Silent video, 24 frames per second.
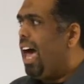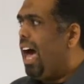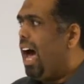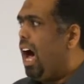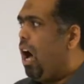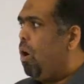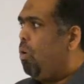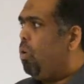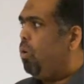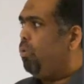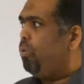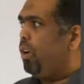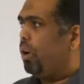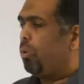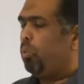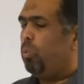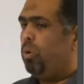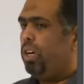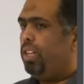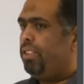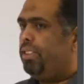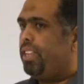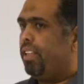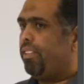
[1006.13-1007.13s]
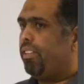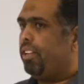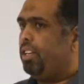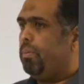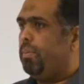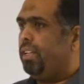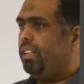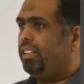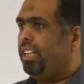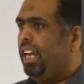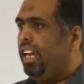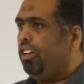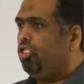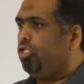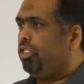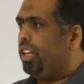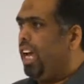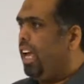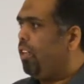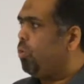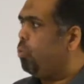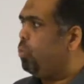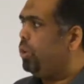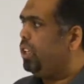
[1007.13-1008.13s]
However, with the sedimentation,
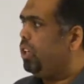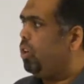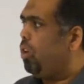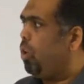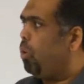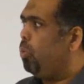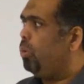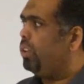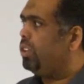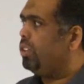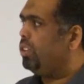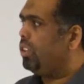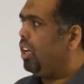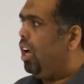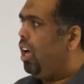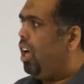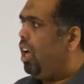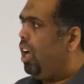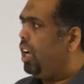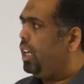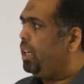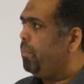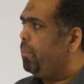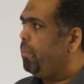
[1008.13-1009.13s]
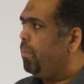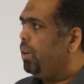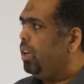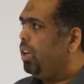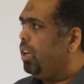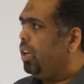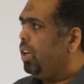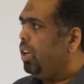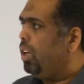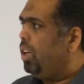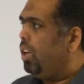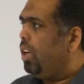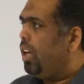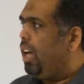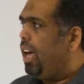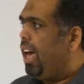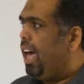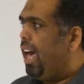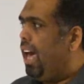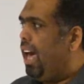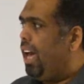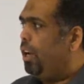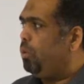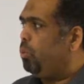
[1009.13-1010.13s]
as we go with time,
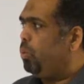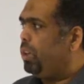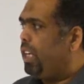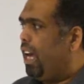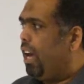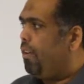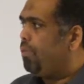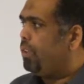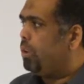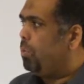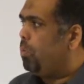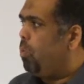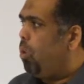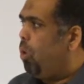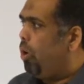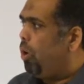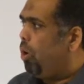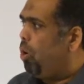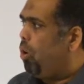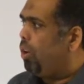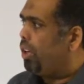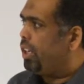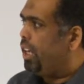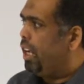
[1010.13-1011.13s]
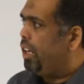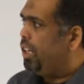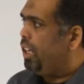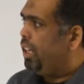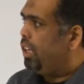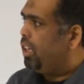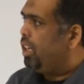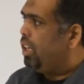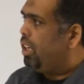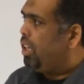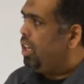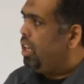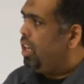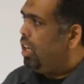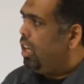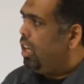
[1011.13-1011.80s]
and we having more organic,